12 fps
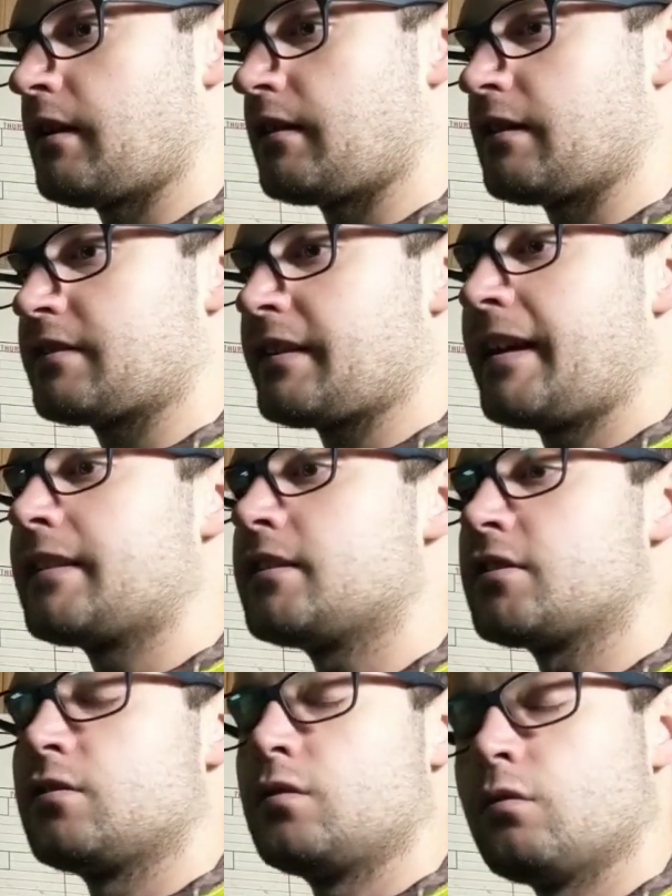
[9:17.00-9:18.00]
Not the
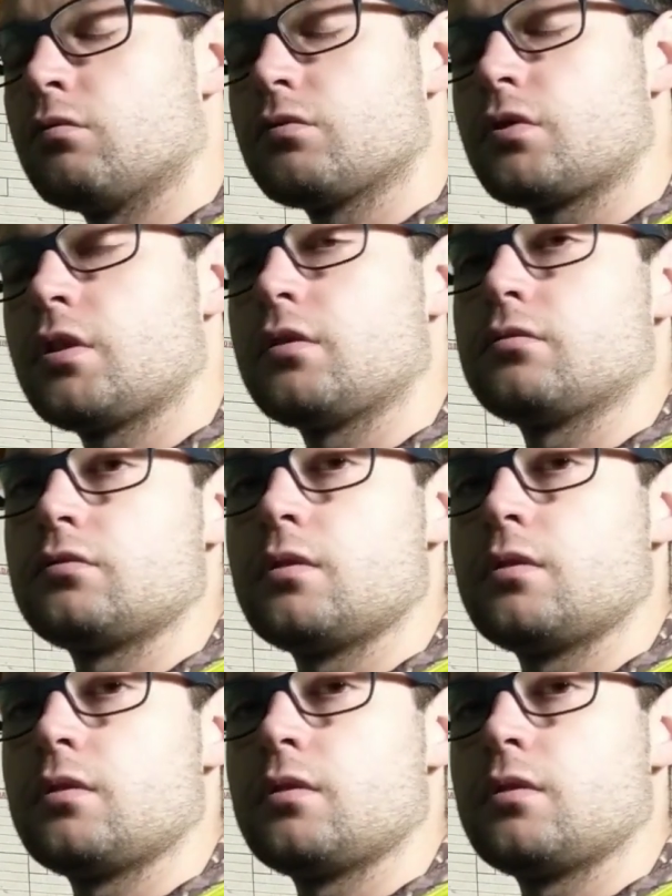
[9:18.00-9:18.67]
scientists don't know.